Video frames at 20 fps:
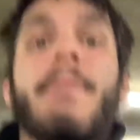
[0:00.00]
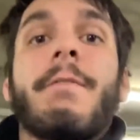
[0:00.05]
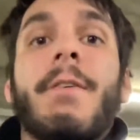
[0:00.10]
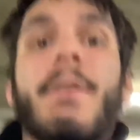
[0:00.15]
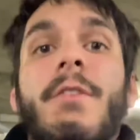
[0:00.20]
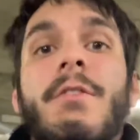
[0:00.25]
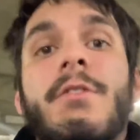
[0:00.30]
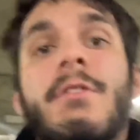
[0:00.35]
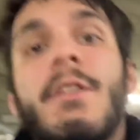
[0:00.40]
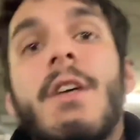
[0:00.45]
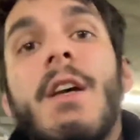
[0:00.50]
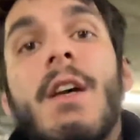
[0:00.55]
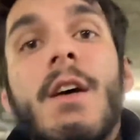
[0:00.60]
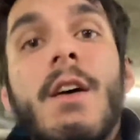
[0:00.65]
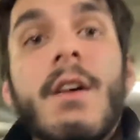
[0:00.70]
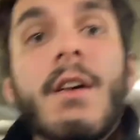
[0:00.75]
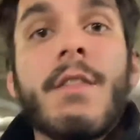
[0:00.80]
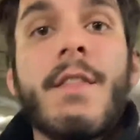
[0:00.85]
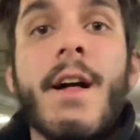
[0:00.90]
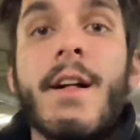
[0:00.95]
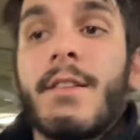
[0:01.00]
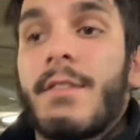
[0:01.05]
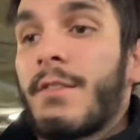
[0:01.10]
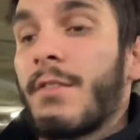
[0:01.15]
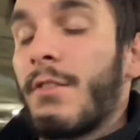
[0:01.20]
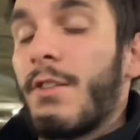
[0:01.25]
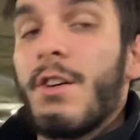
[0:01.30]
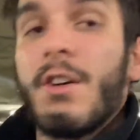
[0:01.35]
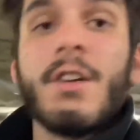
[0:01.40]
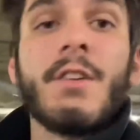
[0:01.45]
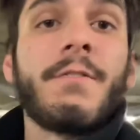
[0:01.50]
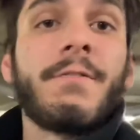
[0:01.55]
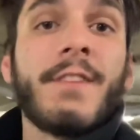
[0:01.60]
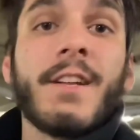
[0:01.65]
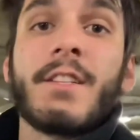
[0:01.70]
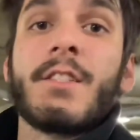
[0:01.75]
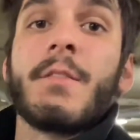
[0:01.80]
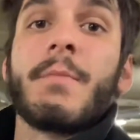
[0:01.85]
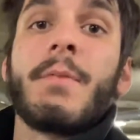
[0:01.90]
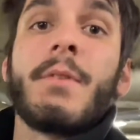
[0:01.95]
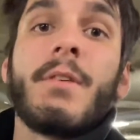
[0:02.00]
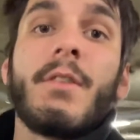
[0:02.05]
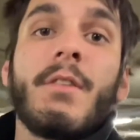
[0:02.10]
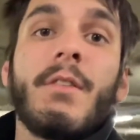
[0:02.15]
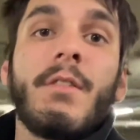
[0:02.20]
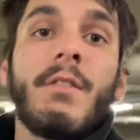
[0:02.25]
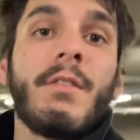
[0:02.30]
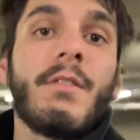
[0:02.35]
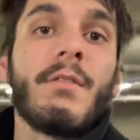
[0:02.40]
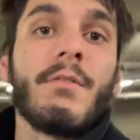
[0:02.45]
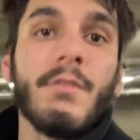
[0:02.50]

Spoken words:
phones that's good, flexible,